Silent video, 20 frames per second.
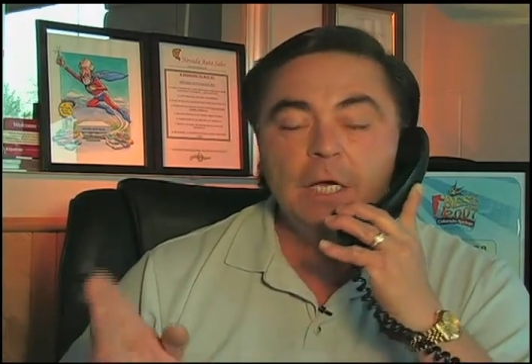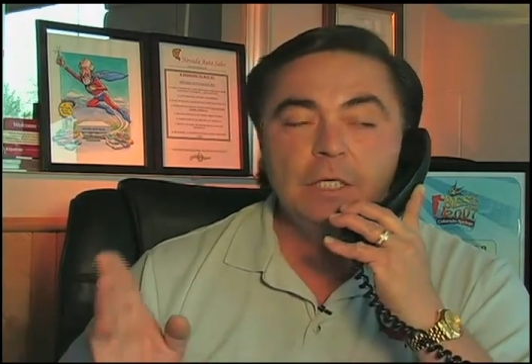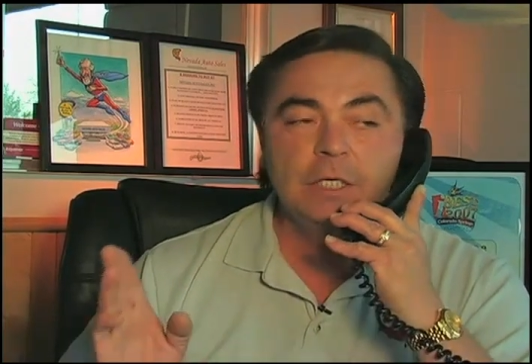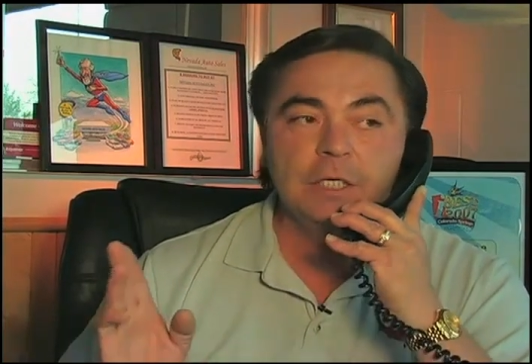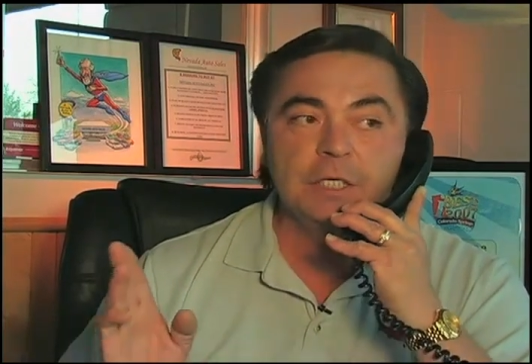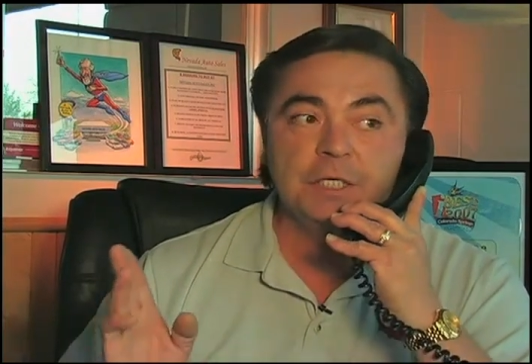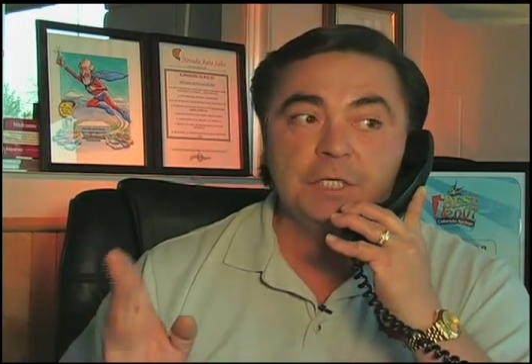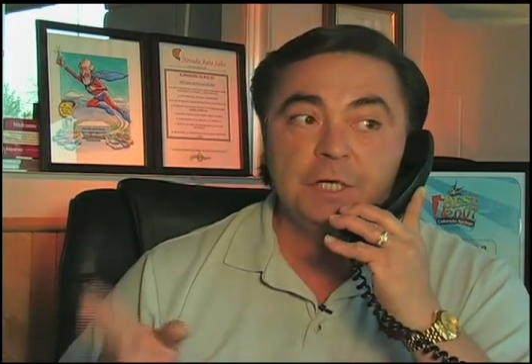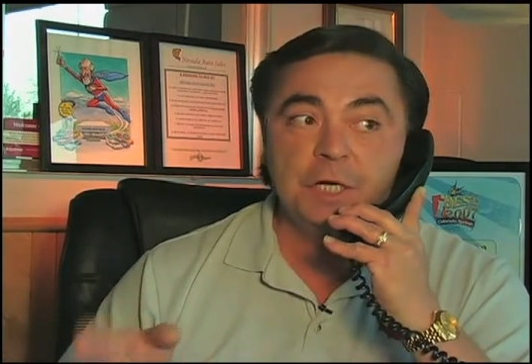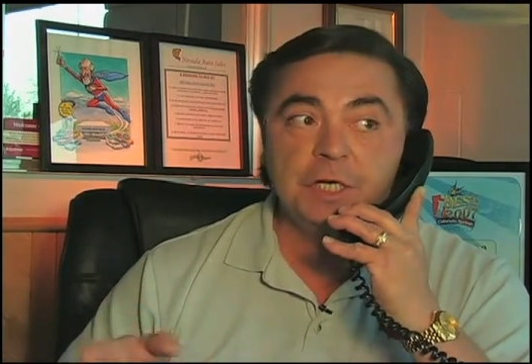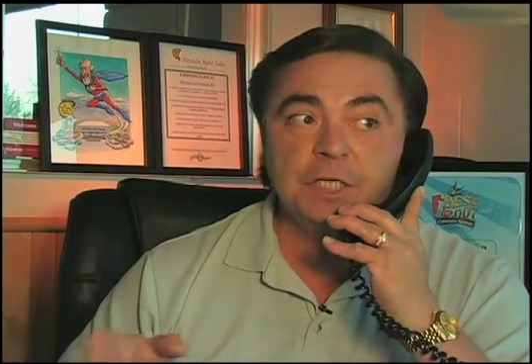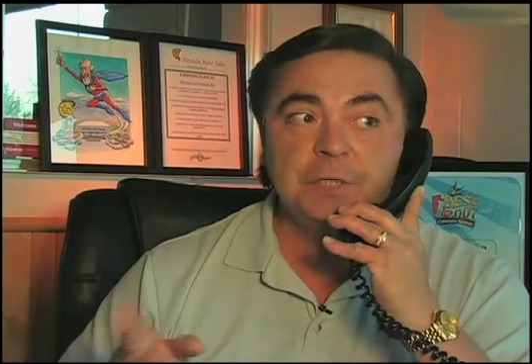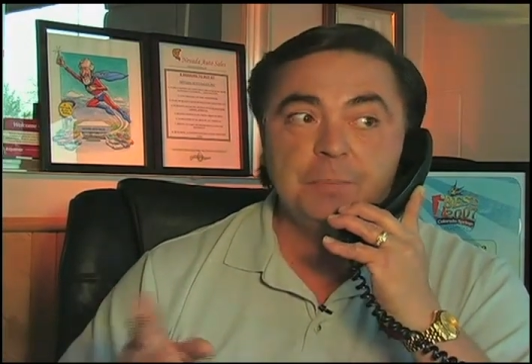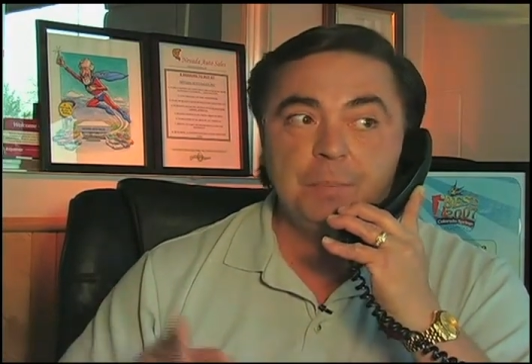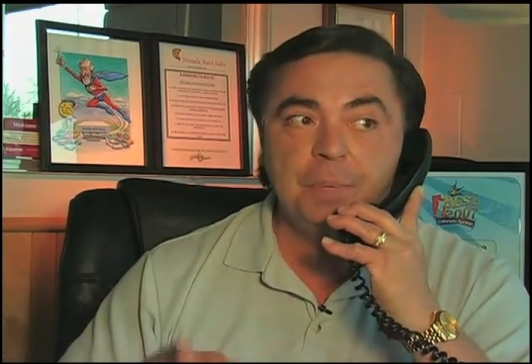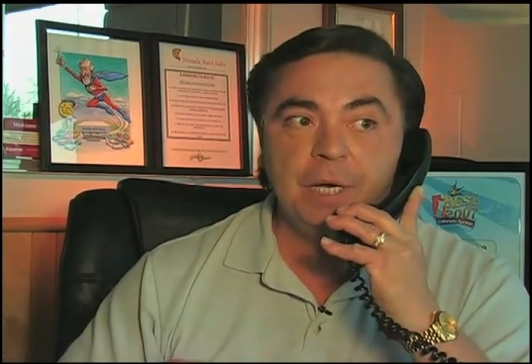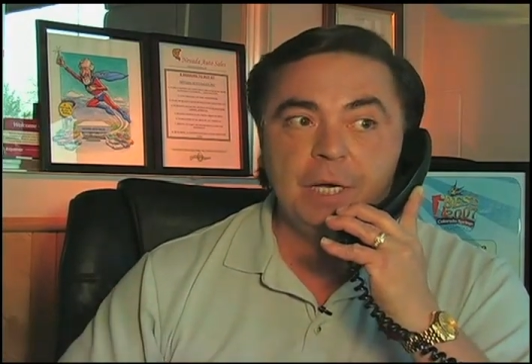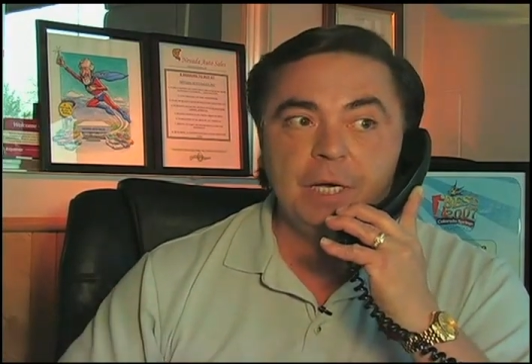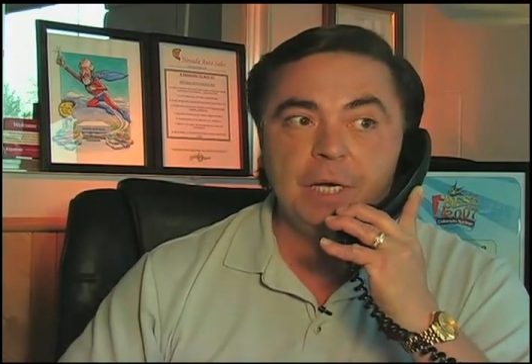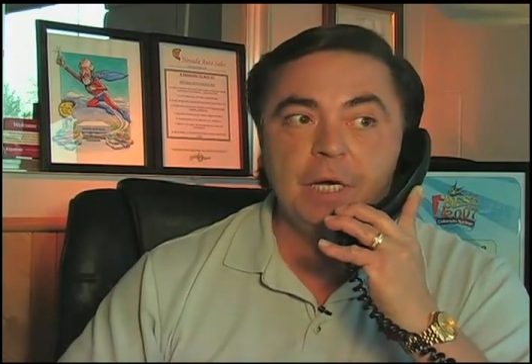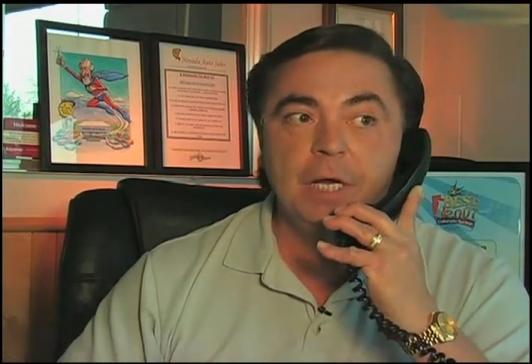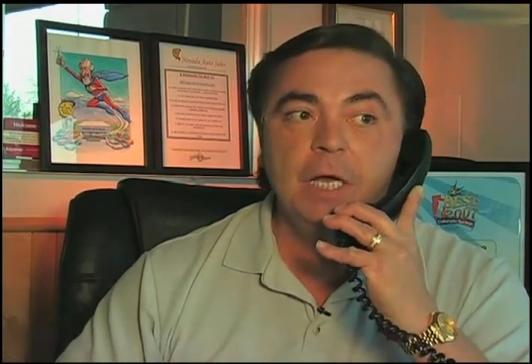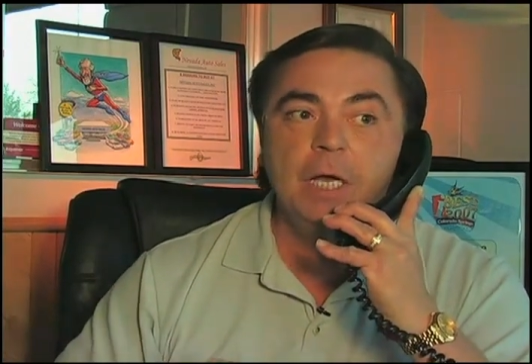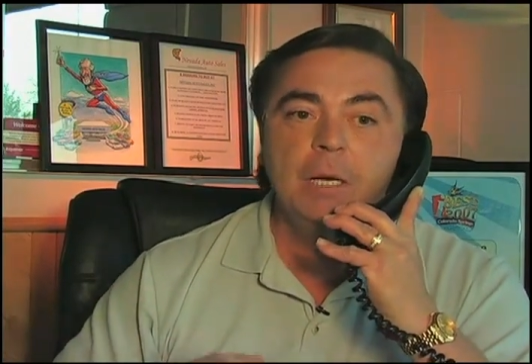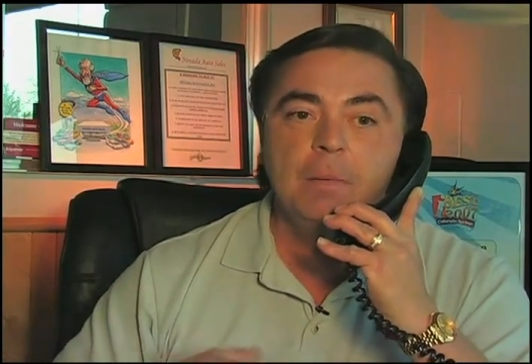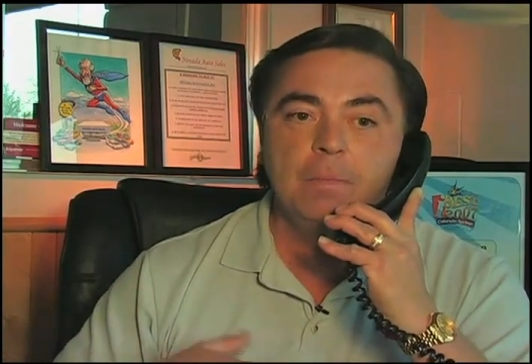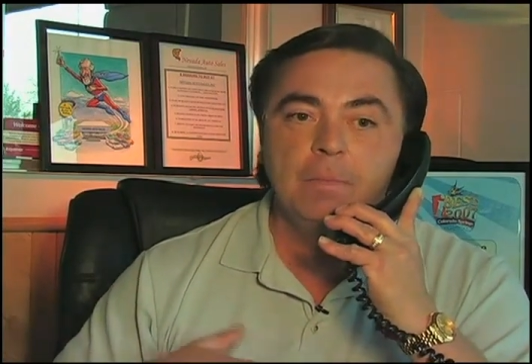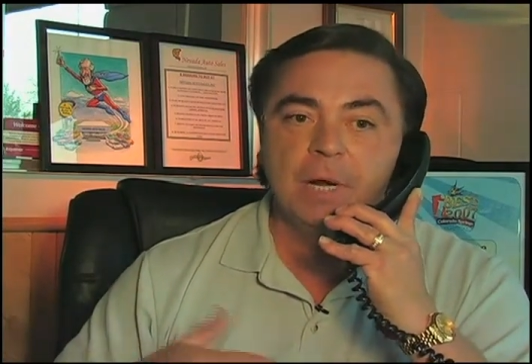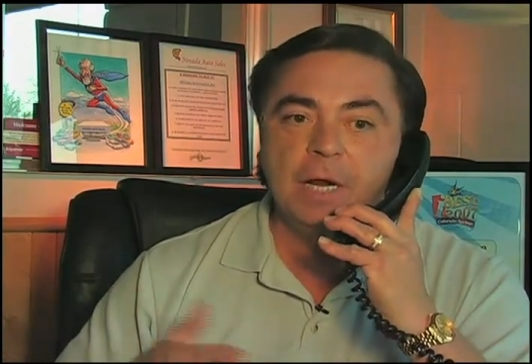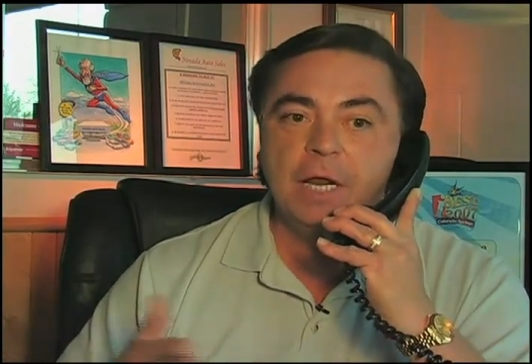to 6 p.m.,
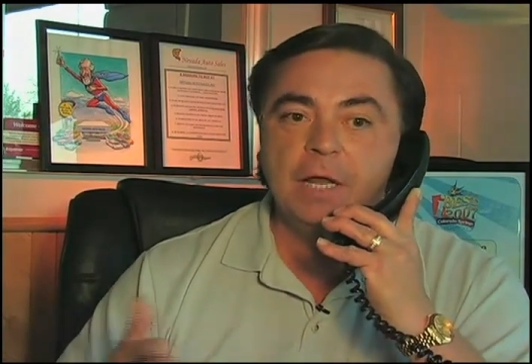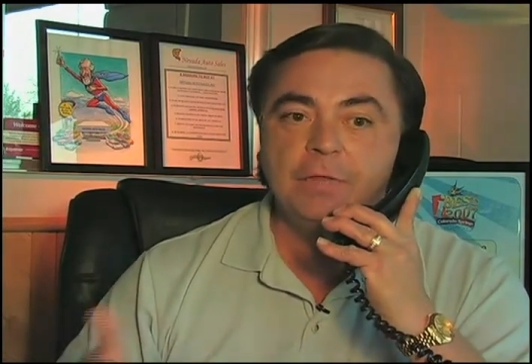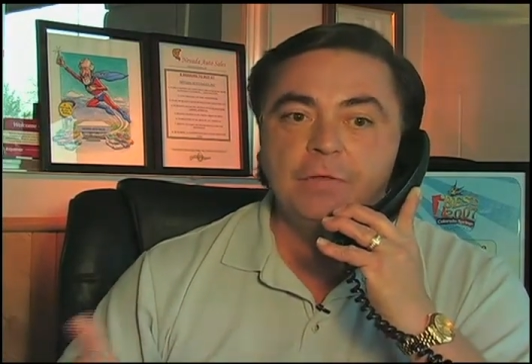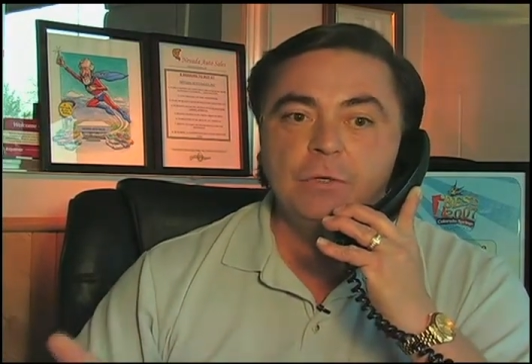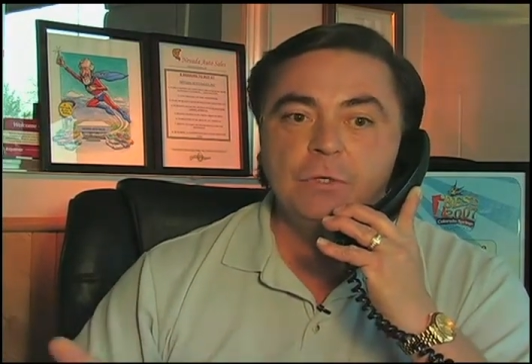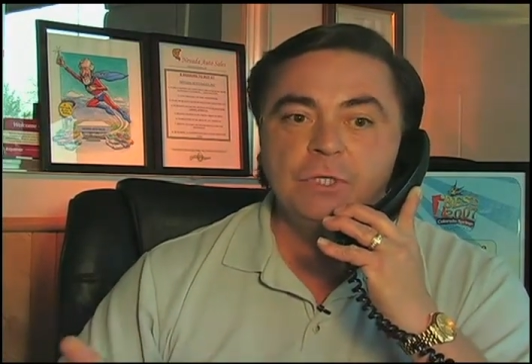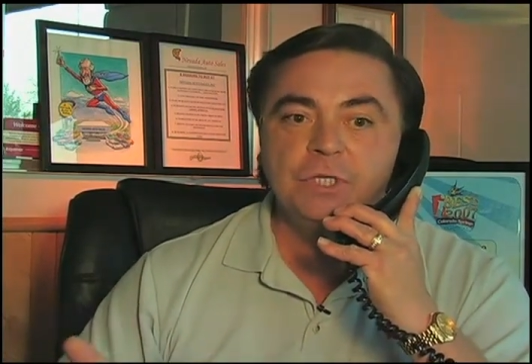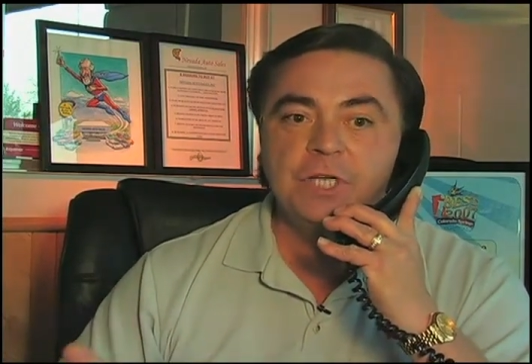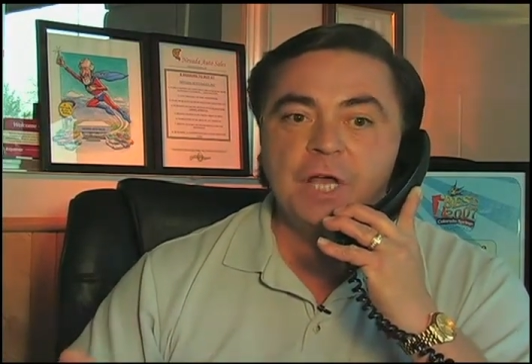Monday through